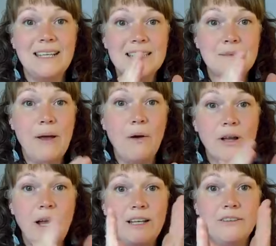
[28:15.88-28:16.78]
it's
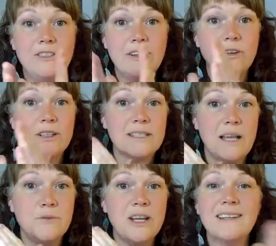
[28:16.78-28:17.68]
about kind of
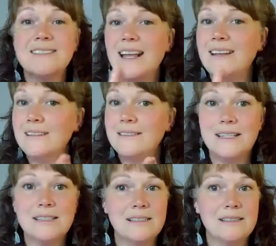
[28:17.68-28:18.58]
different subjects, and
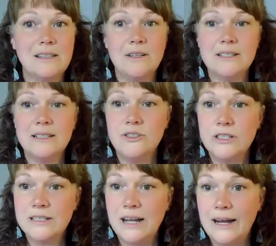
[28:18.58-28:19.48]
this is
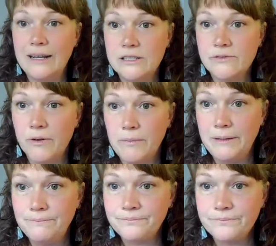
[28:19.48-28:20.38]
seriously just guidance
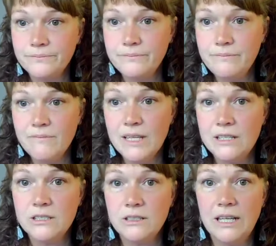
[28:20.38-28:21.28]
for me.
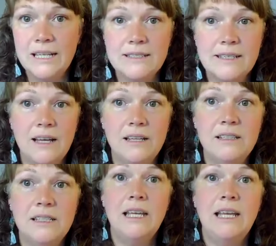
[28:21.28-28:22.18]

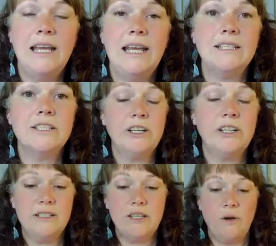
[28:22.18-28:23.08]
It's
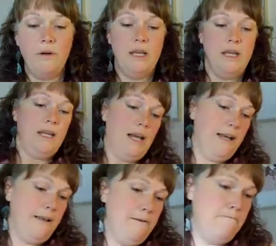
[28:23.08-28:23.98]
good. So
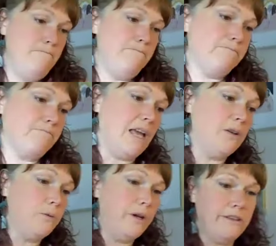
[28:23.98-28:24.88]

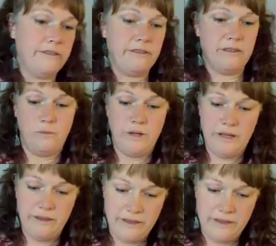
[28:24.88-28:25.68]
and with